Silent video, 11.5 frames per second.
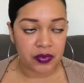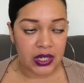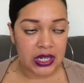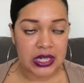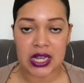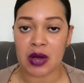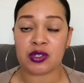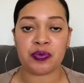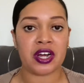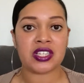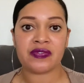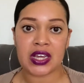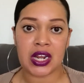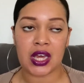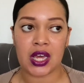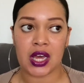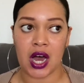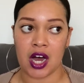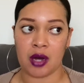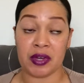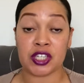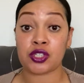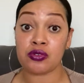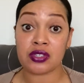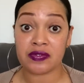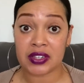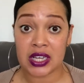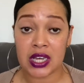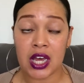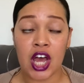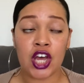because I was breastfeeding exclusively.